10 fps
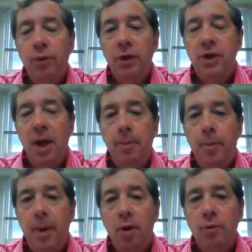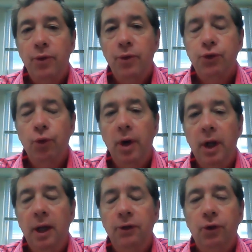example, powerful
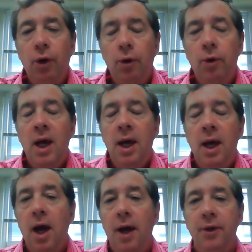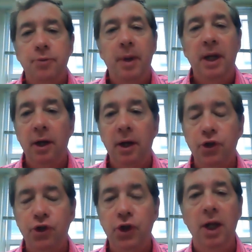story. And so there's been an
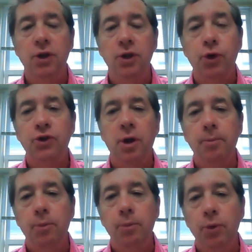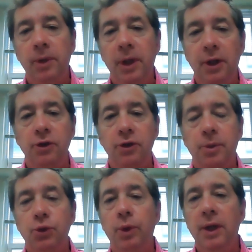exchange of Christian and Muslim leaders
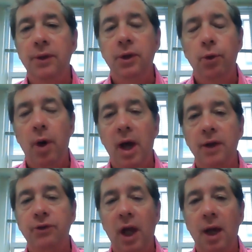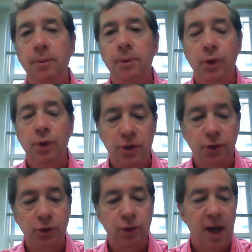between the U.S. and between the
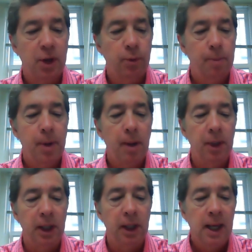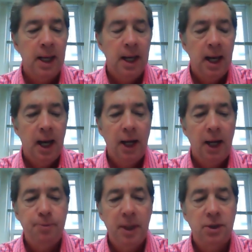Central African Republic. I
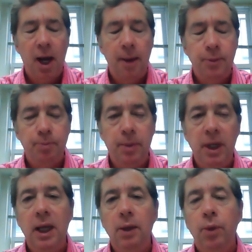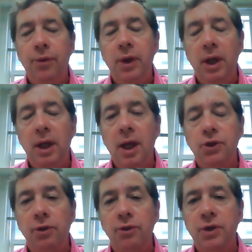spent time speaking with the
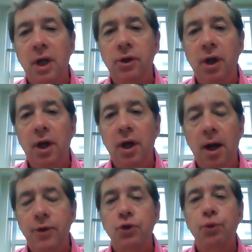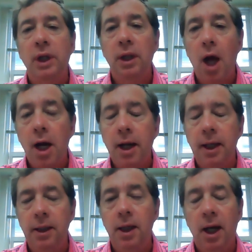General Secretary of the Sri
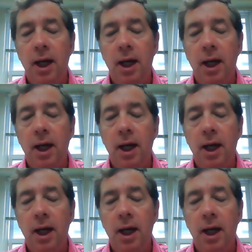Lankan